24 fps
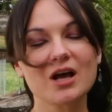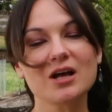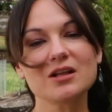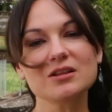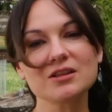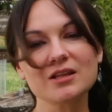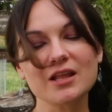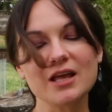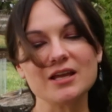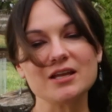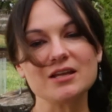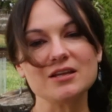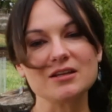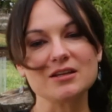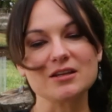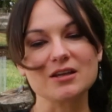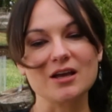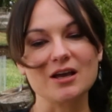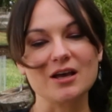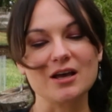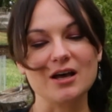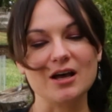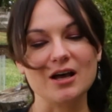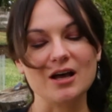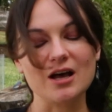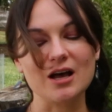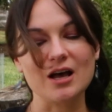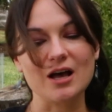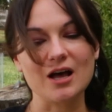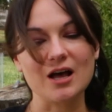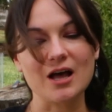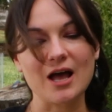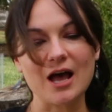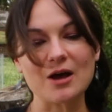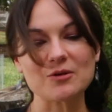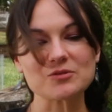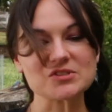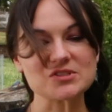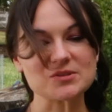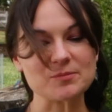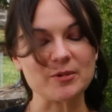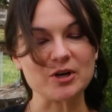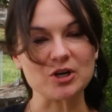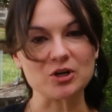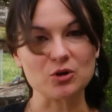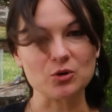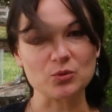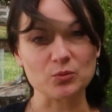not like a house
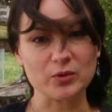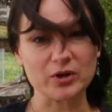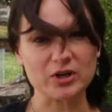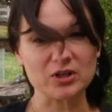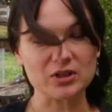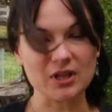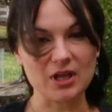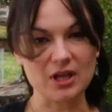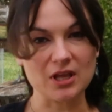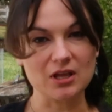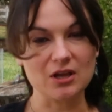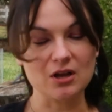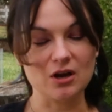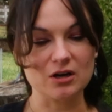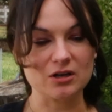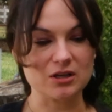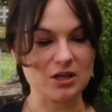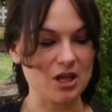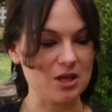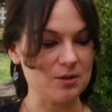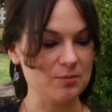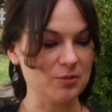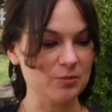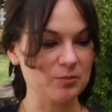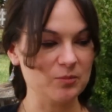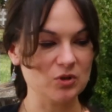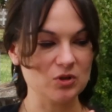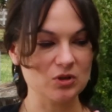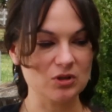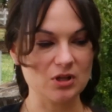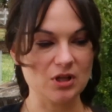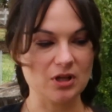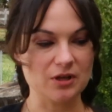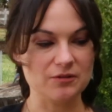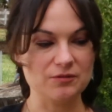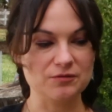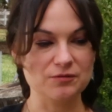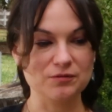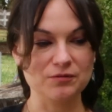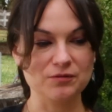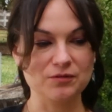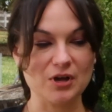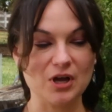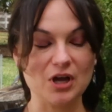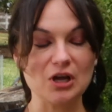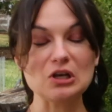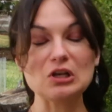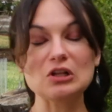sparrow where they are capable
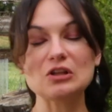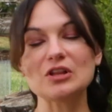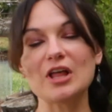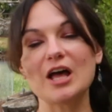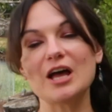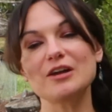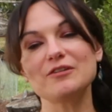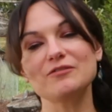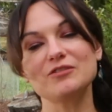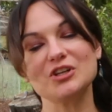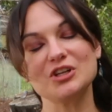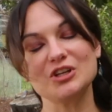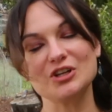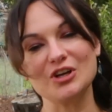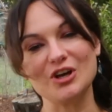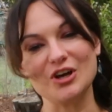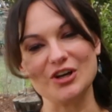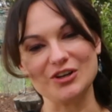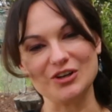of unaliving